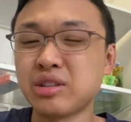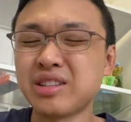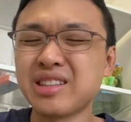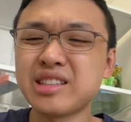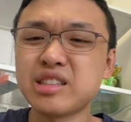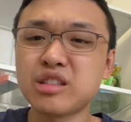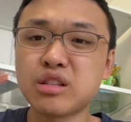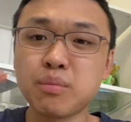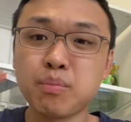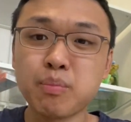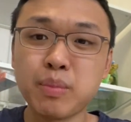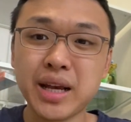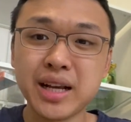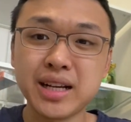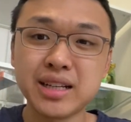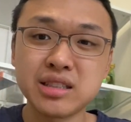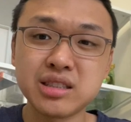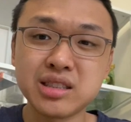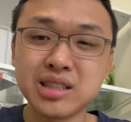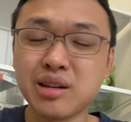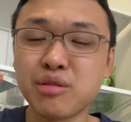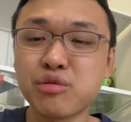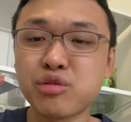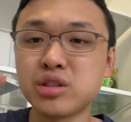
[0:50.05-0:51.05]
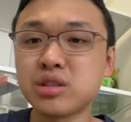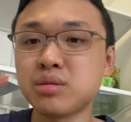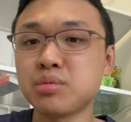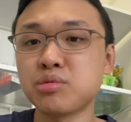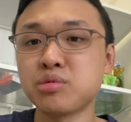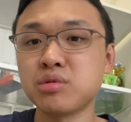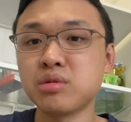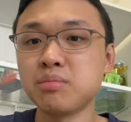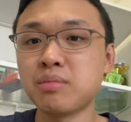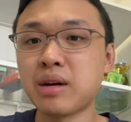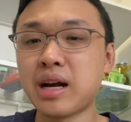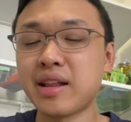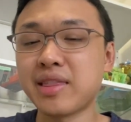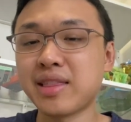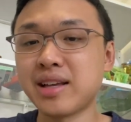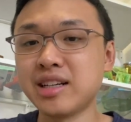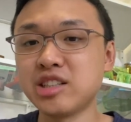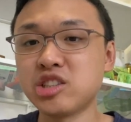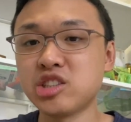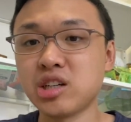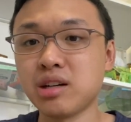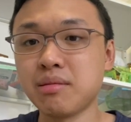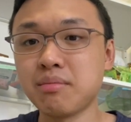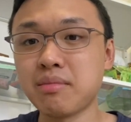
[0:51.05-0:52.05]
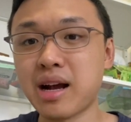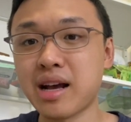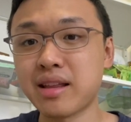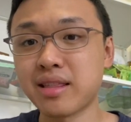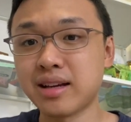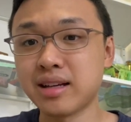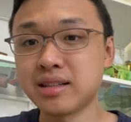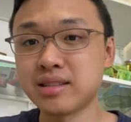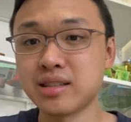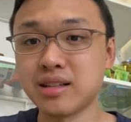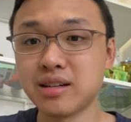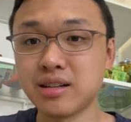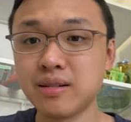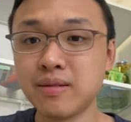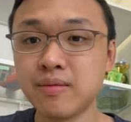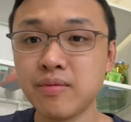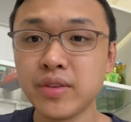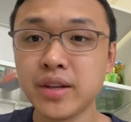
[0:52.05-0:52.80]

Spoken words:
This is the biggest difference between Math HL and Math SL.